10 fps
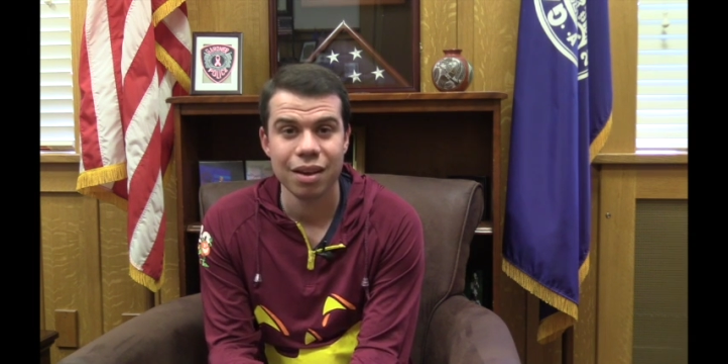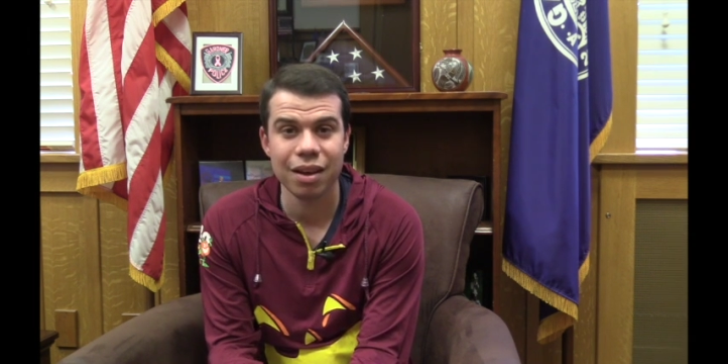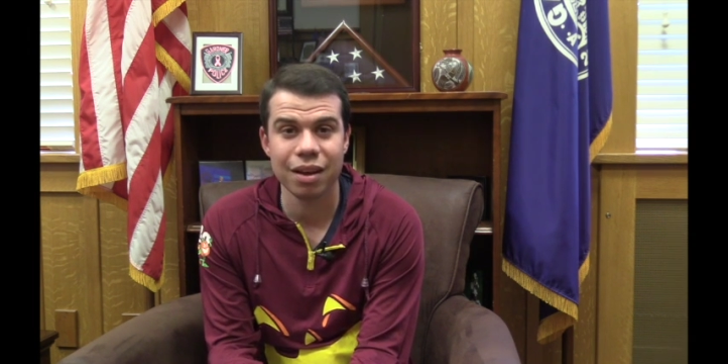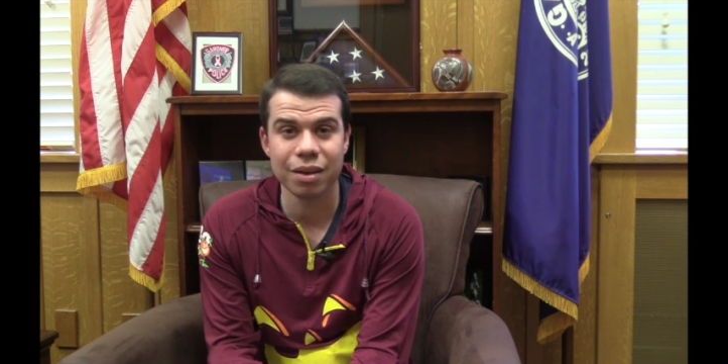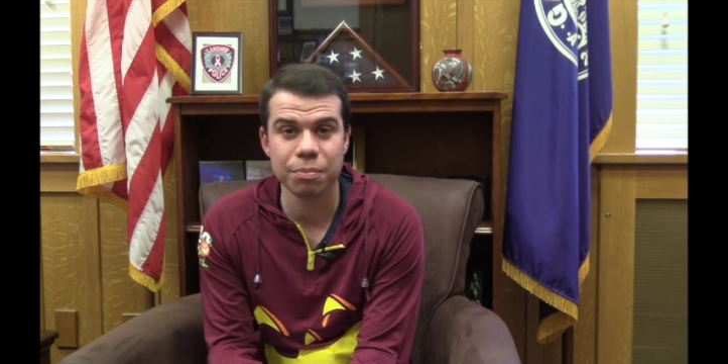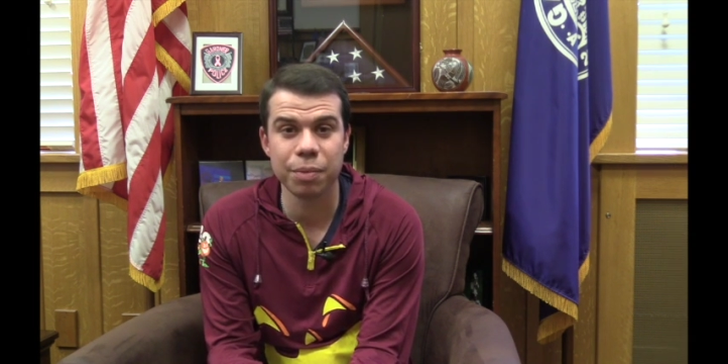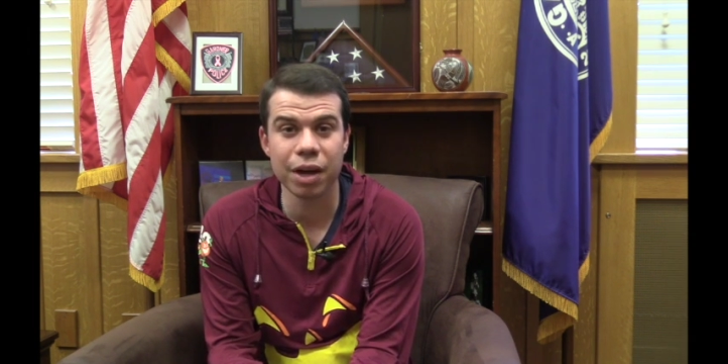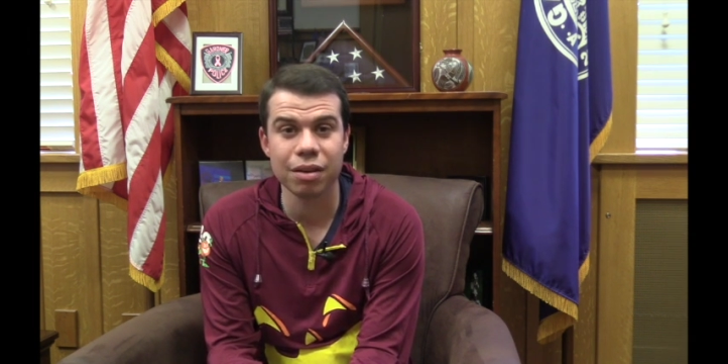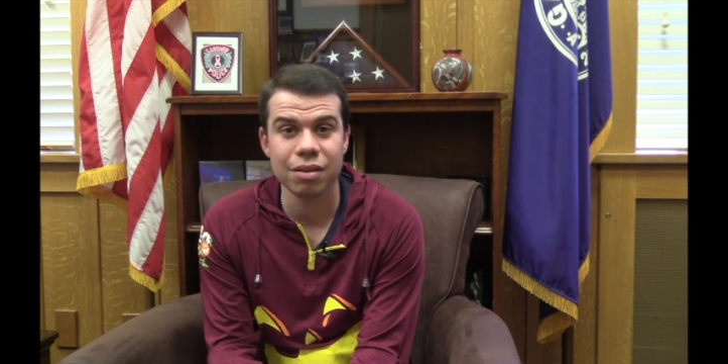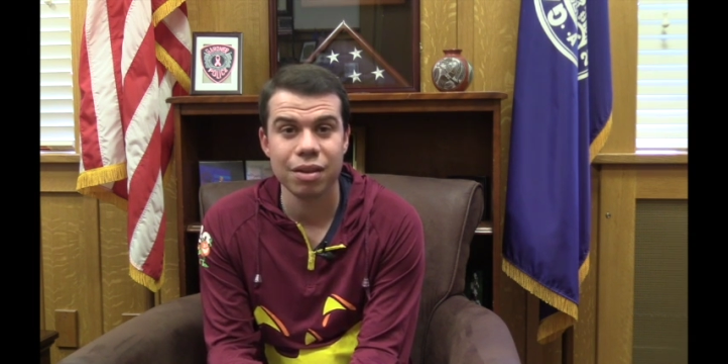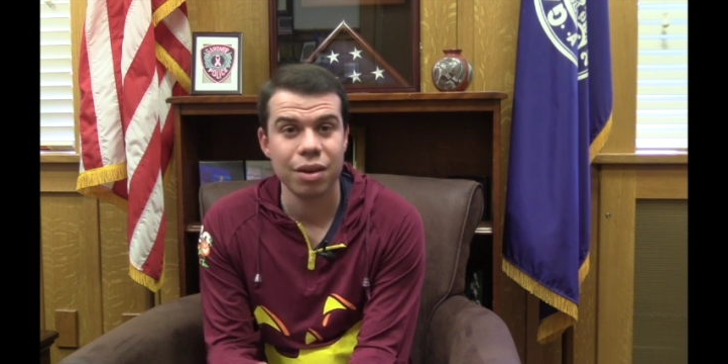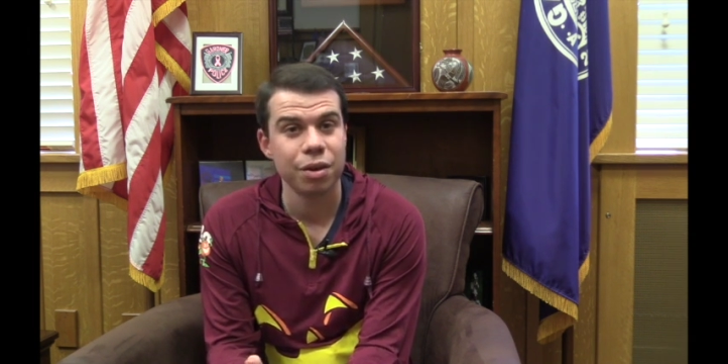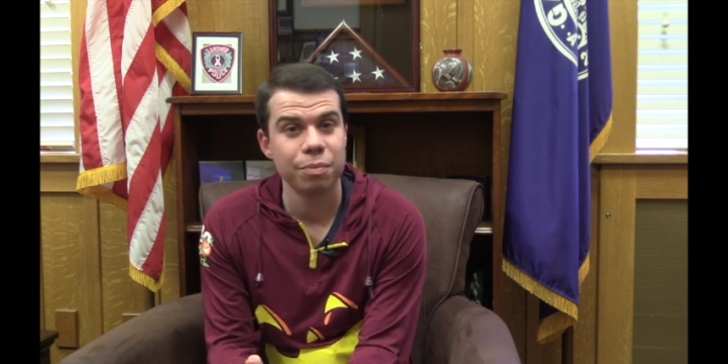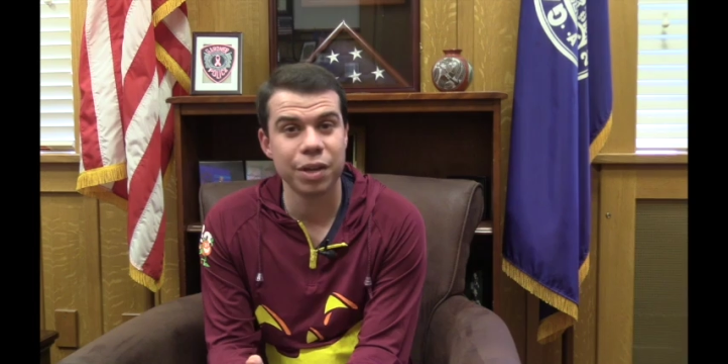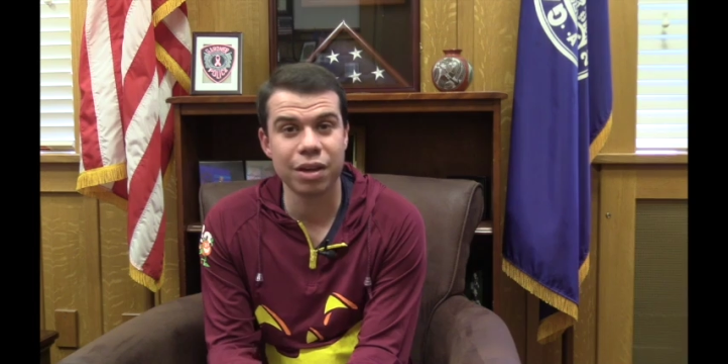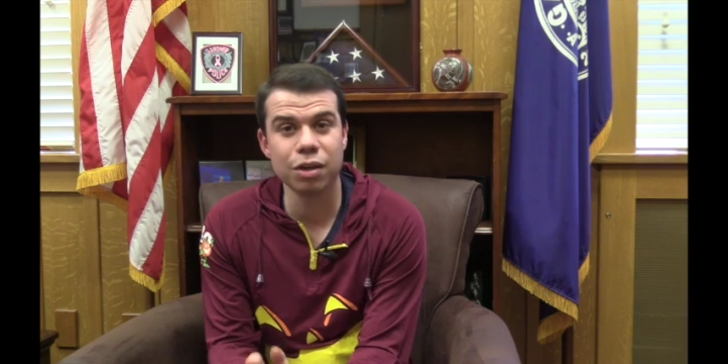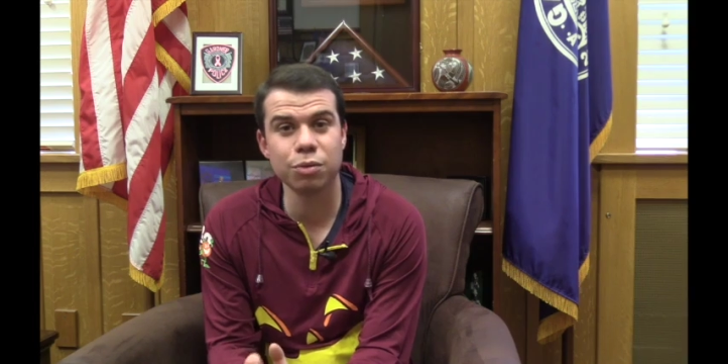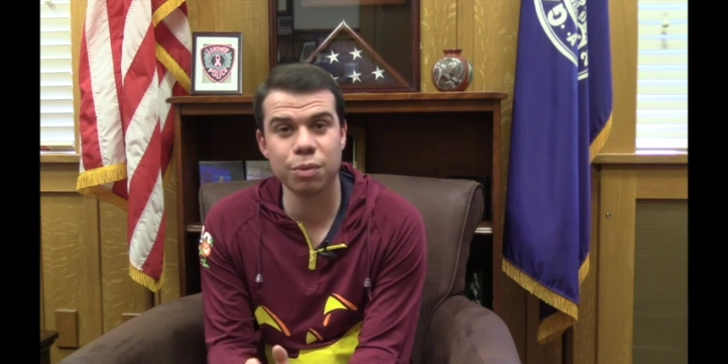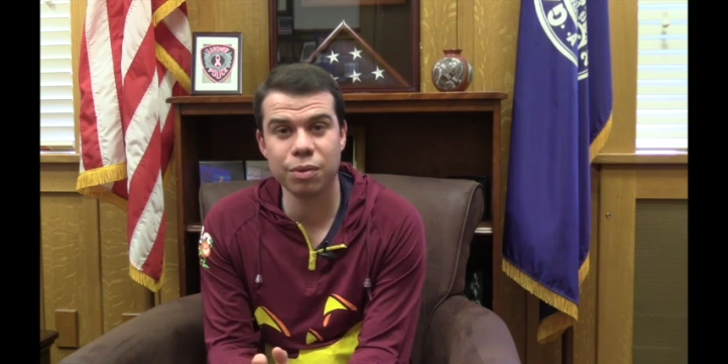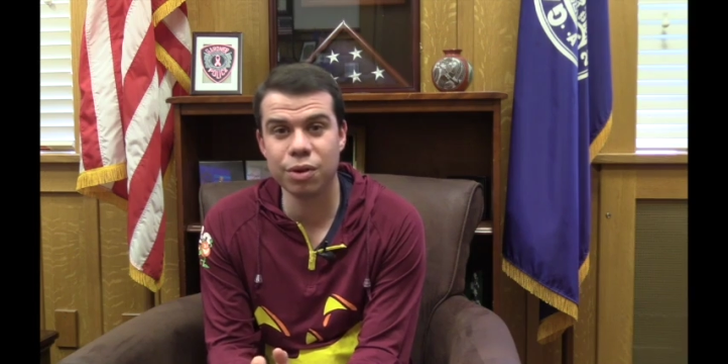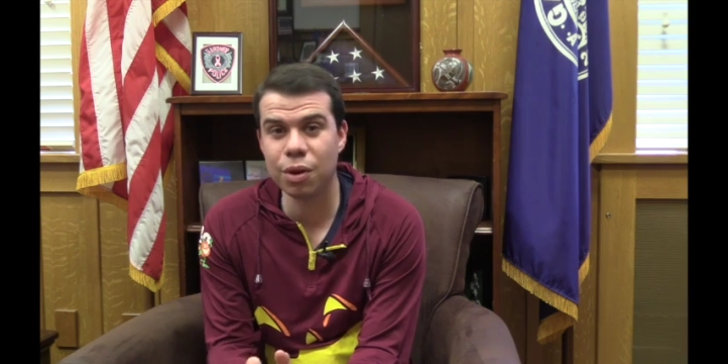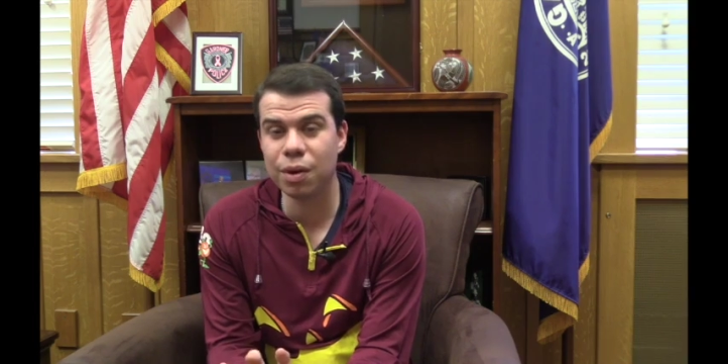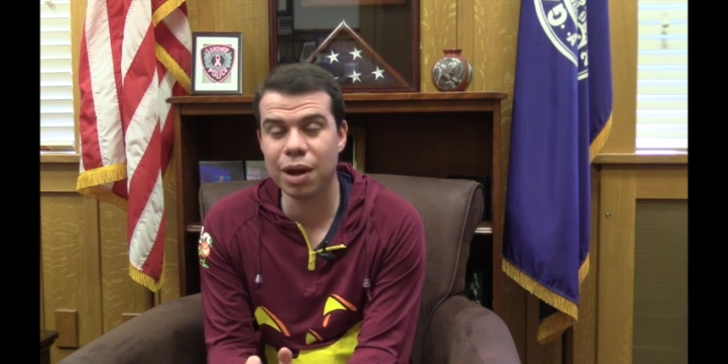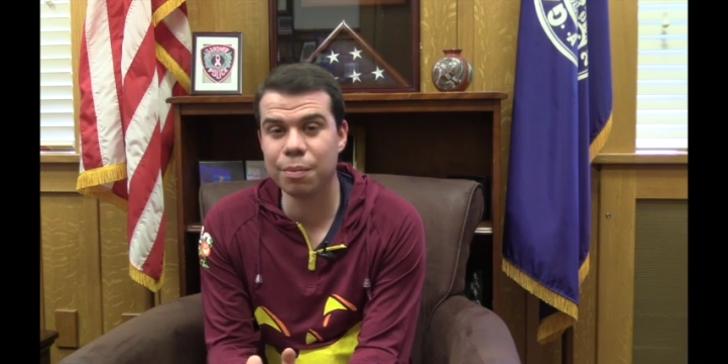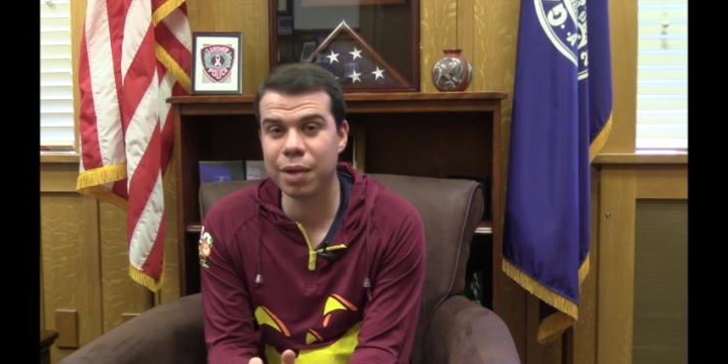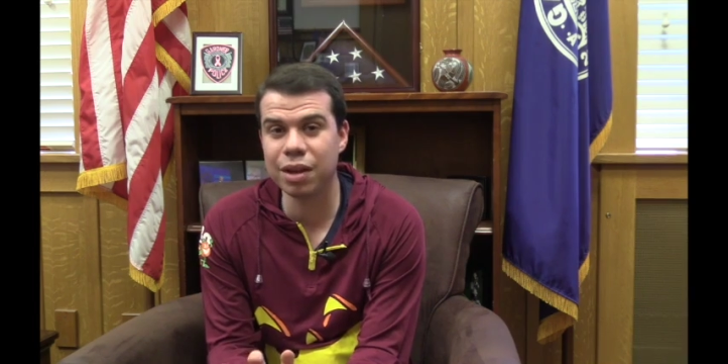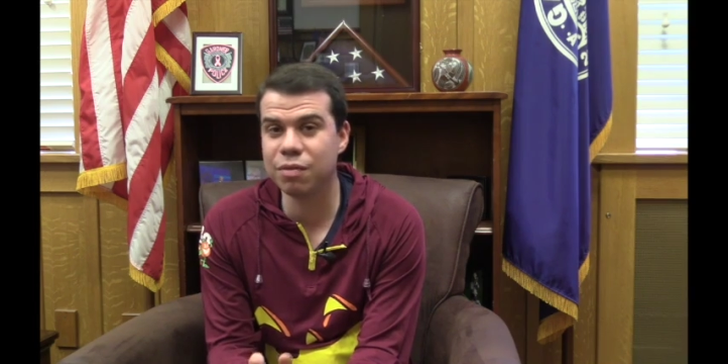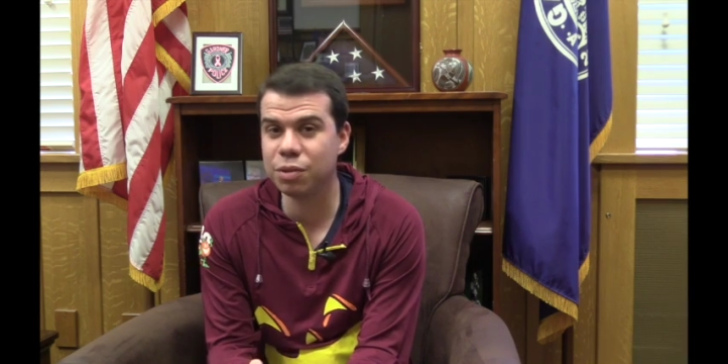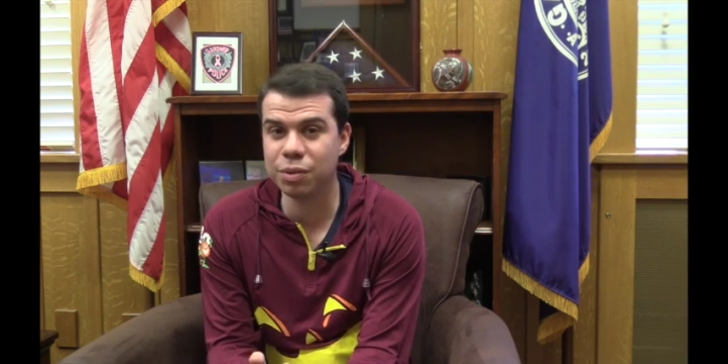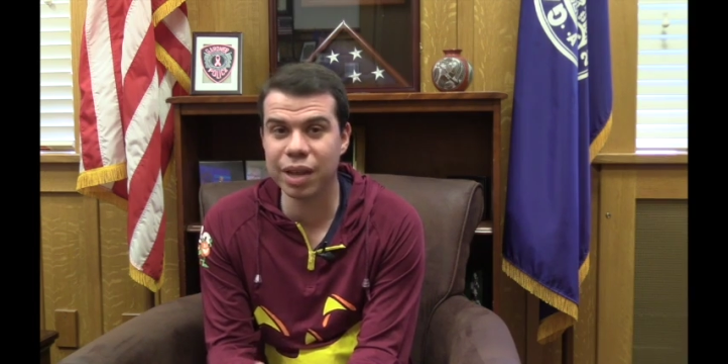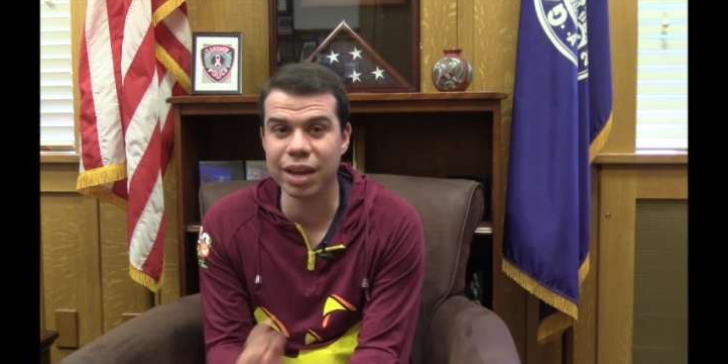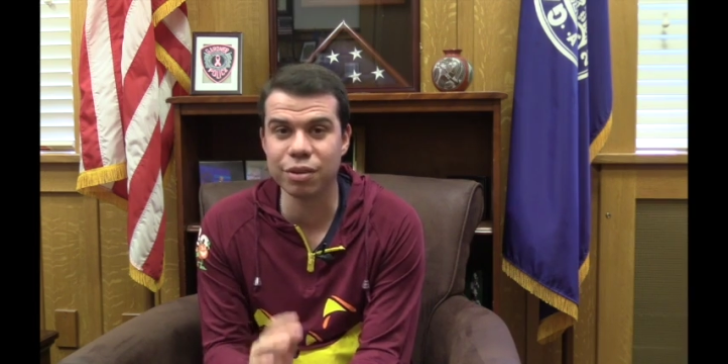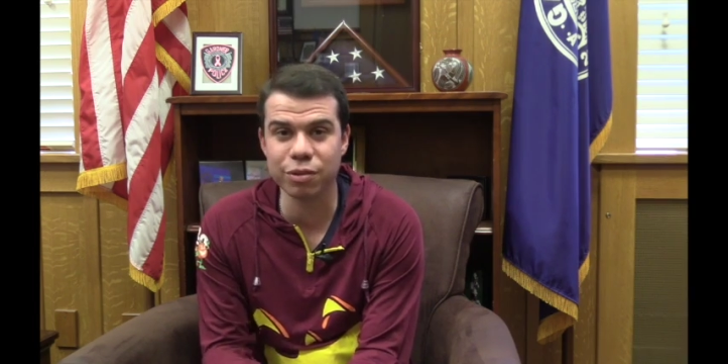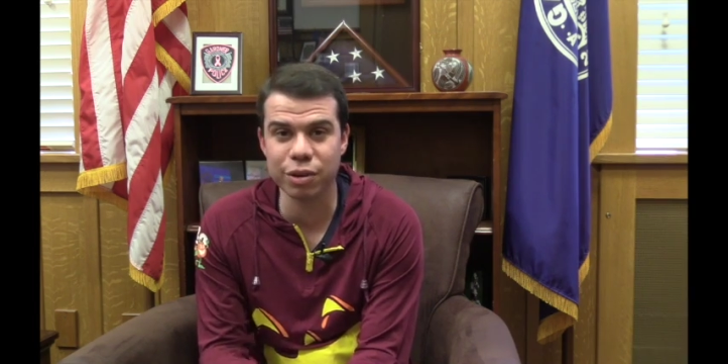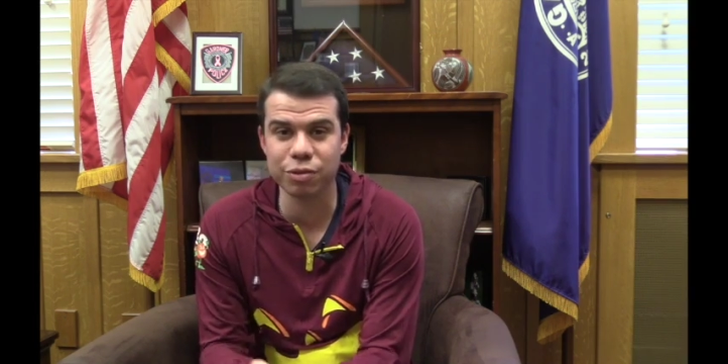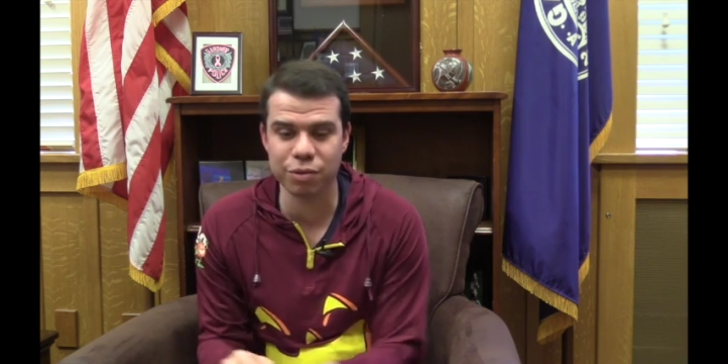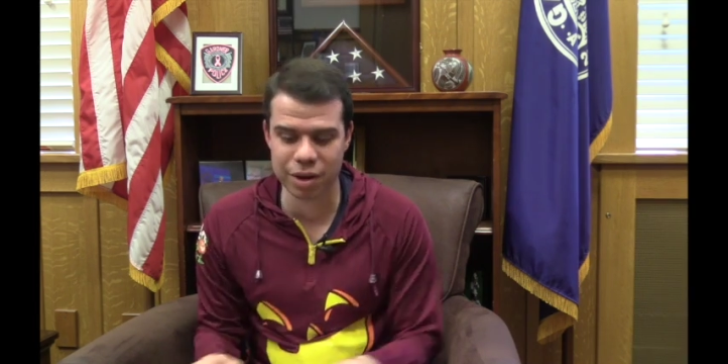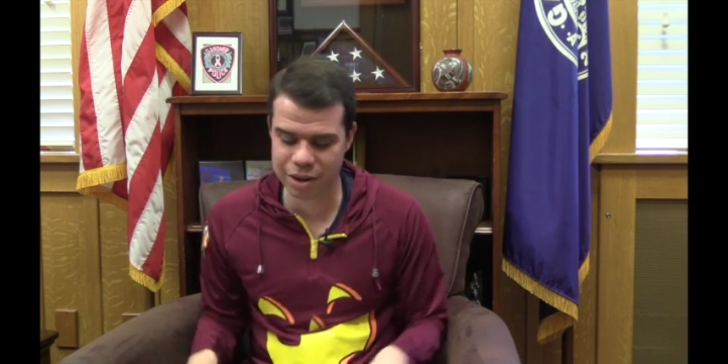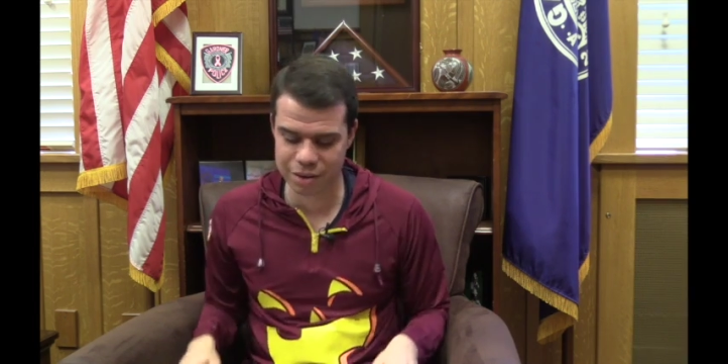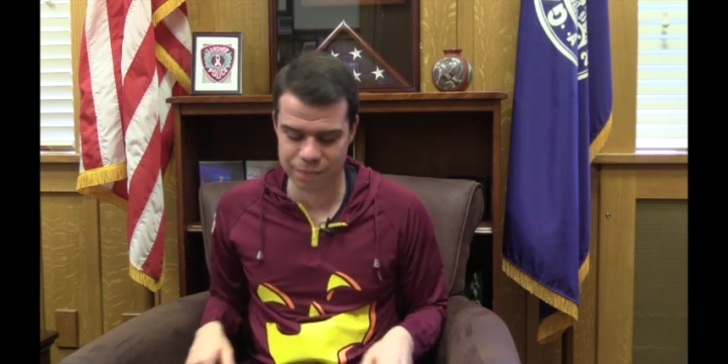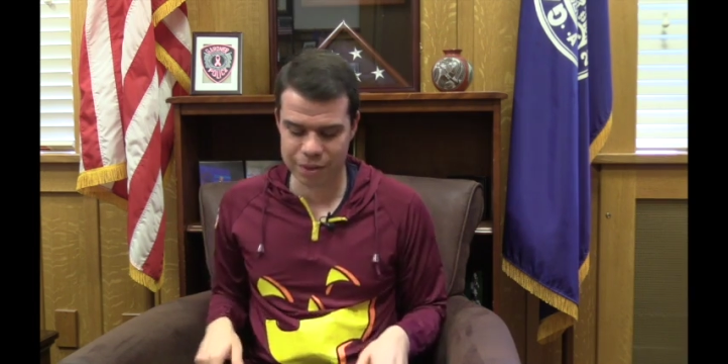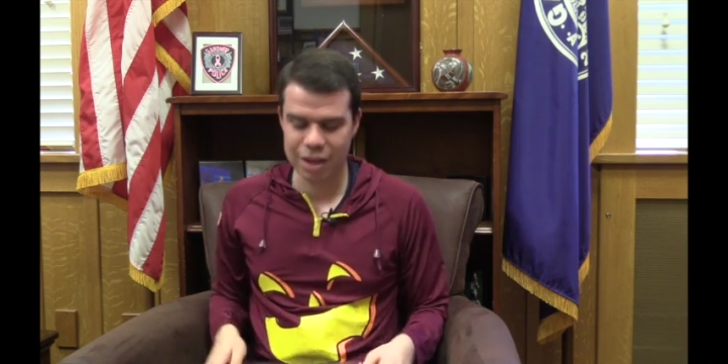But because we know how many of you like trick or treating,